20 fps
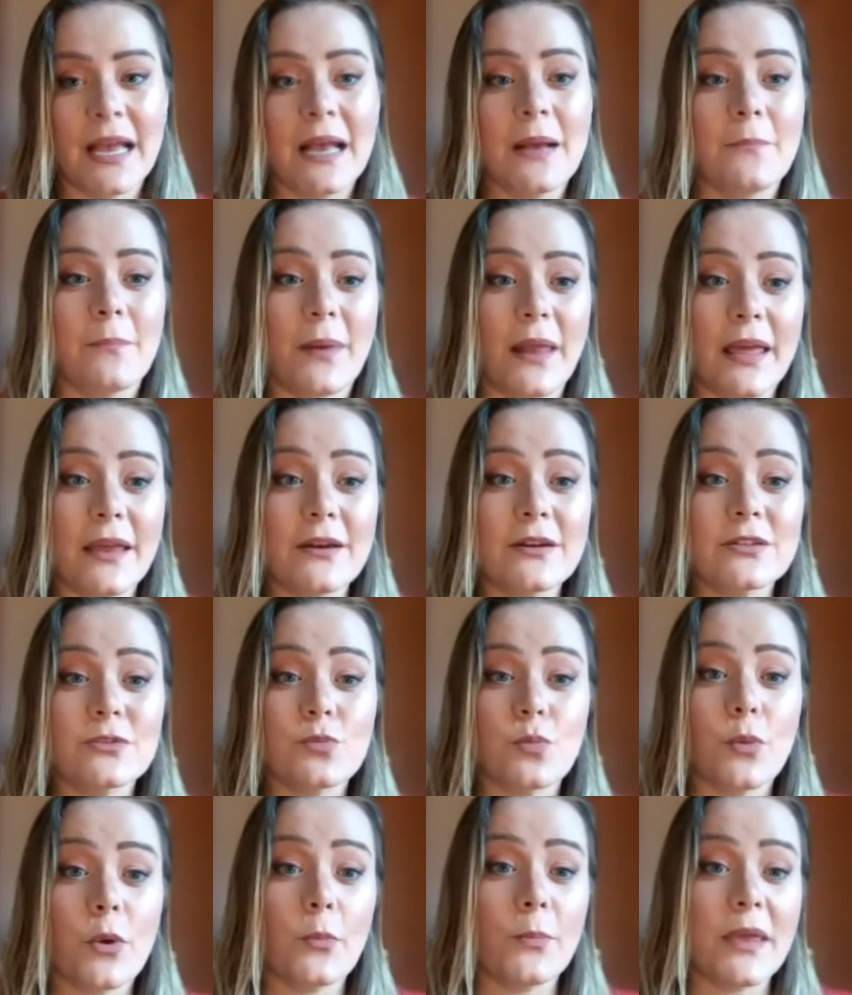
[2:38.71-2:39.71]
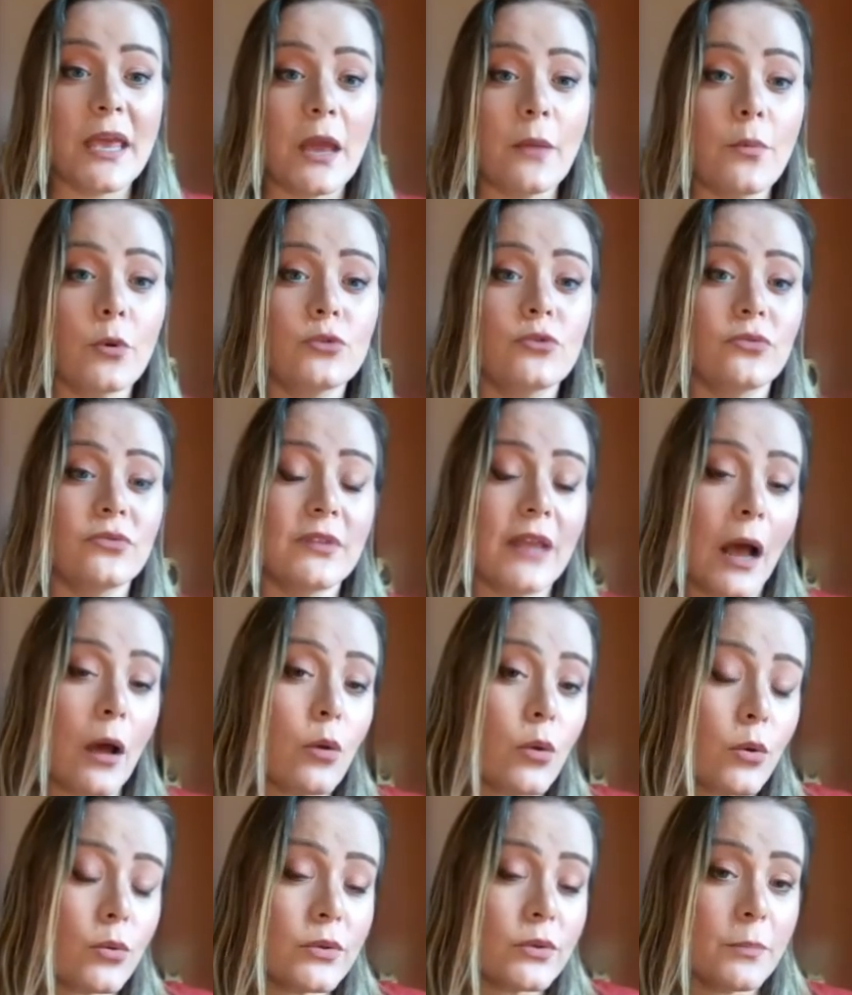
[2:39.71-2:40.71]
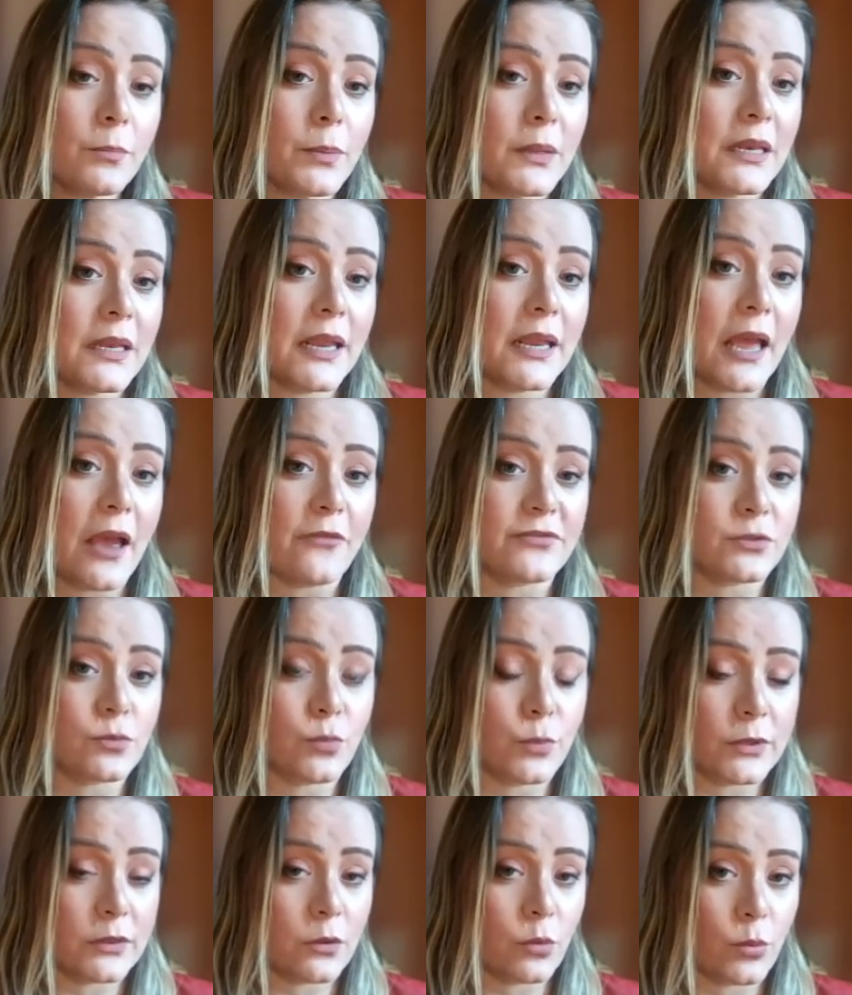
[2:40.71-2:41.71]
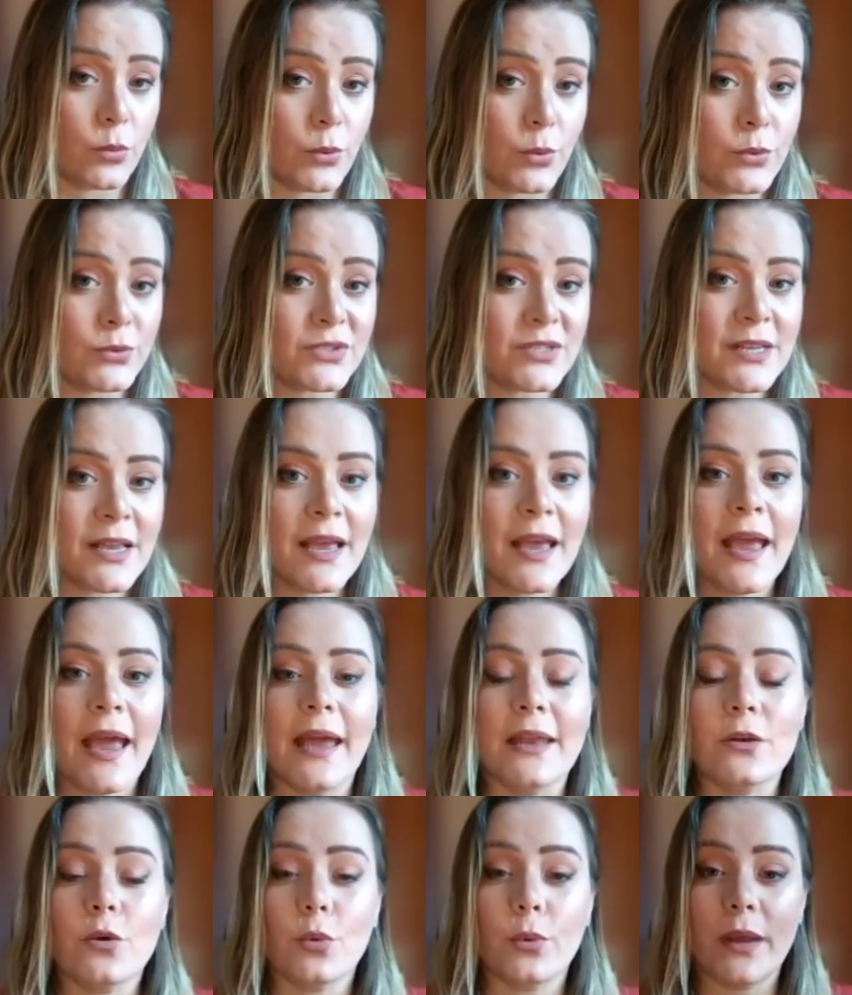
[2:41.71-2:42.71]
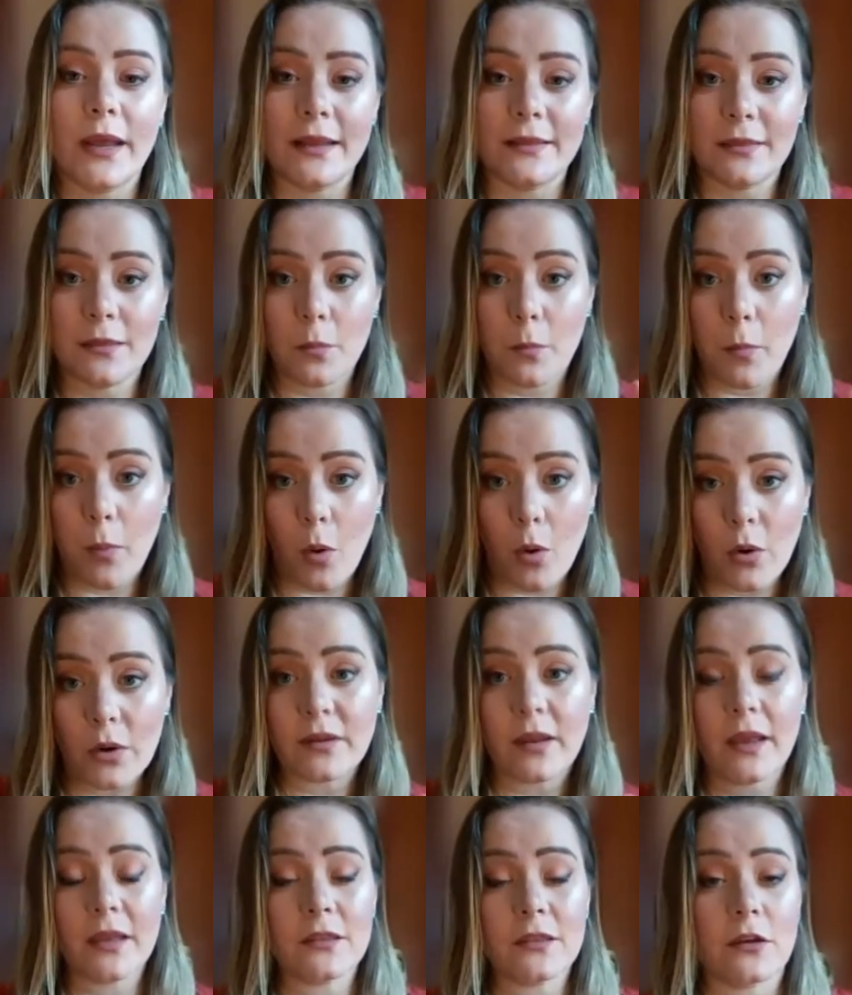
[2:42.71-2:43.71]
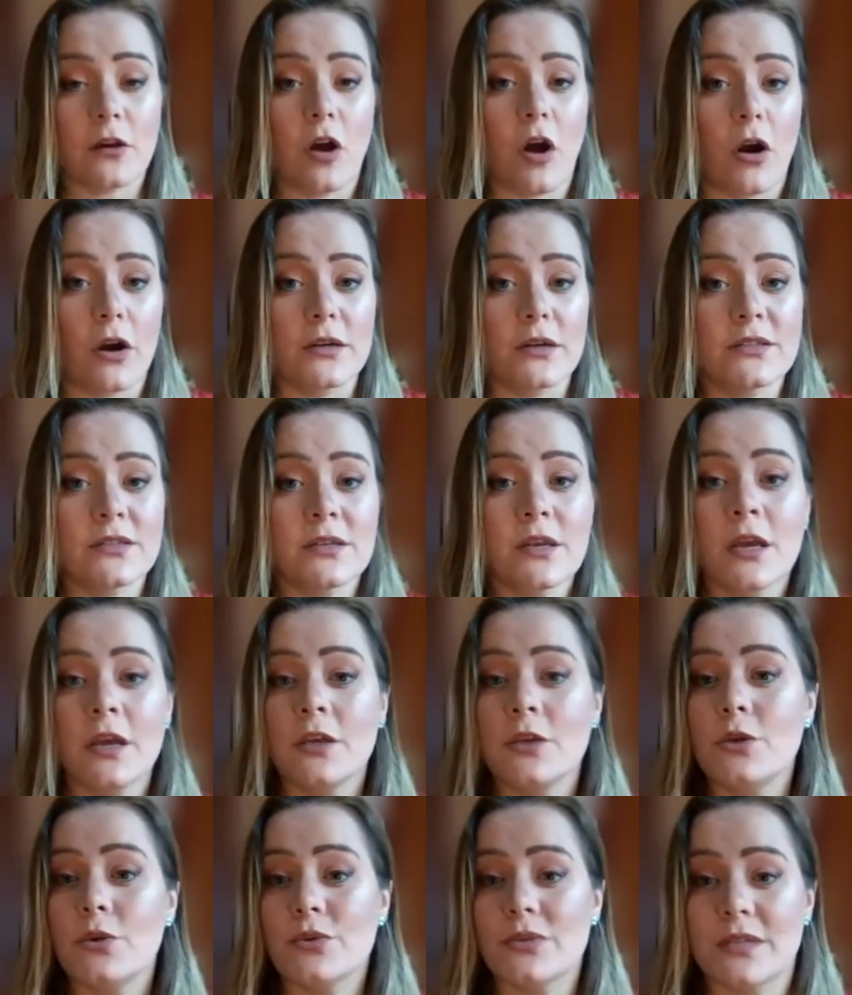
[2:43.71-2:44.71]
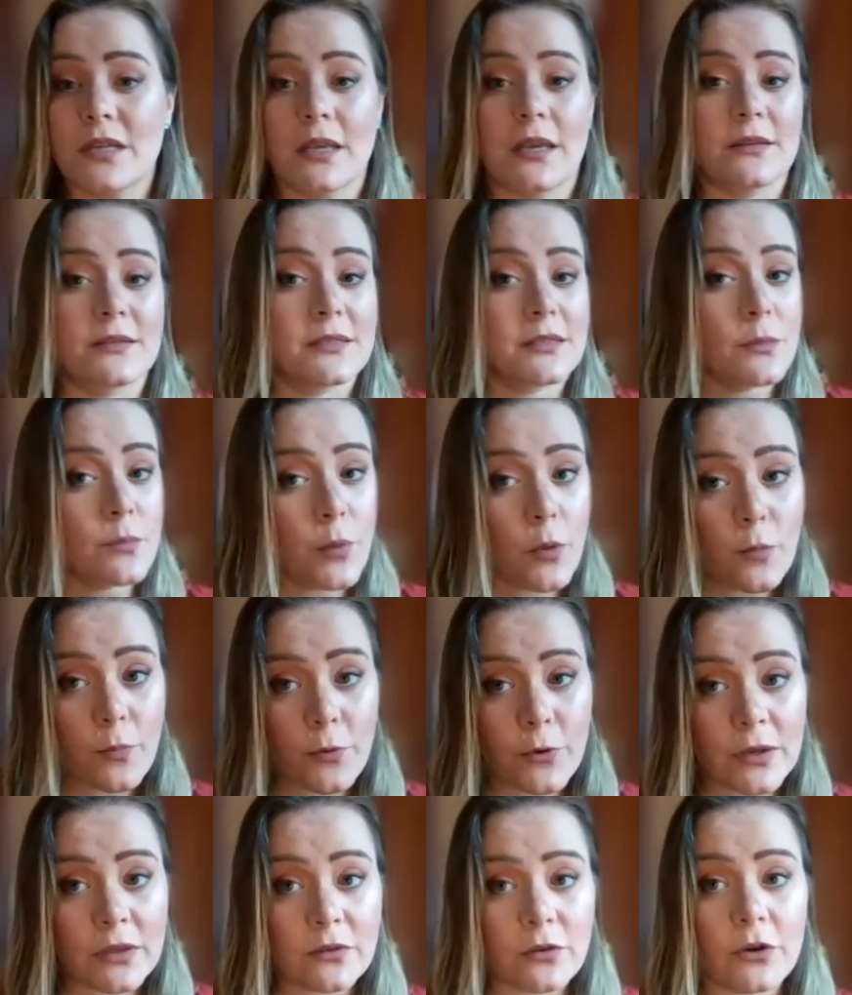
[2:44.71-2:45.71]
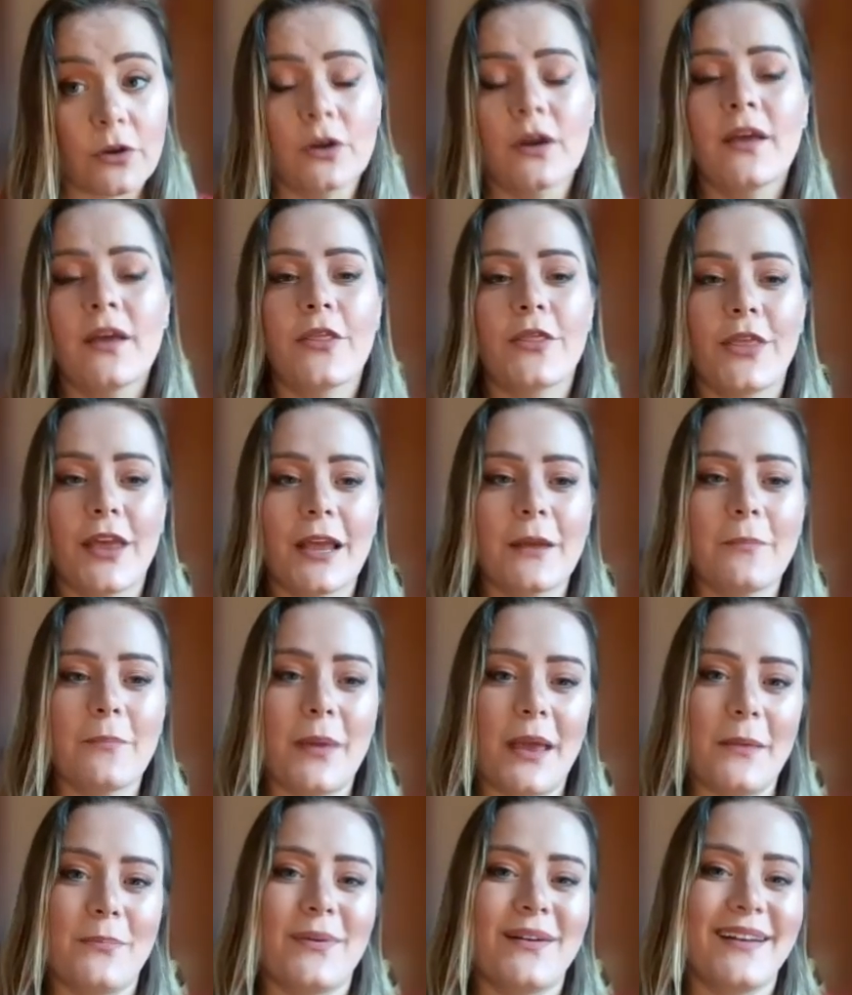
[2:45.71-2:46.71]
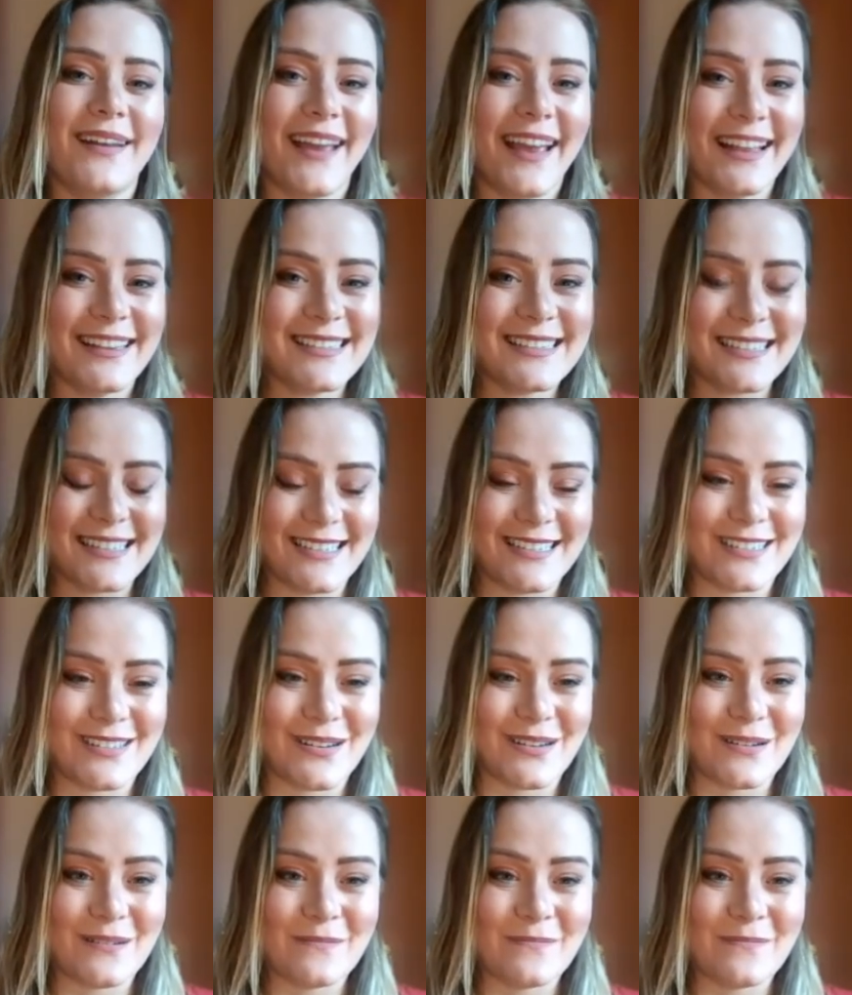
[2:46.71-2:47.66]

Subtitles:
Players will be able to download the PDFs with the rules and create the board and the cards using a simple printer, thick paper, and scissor.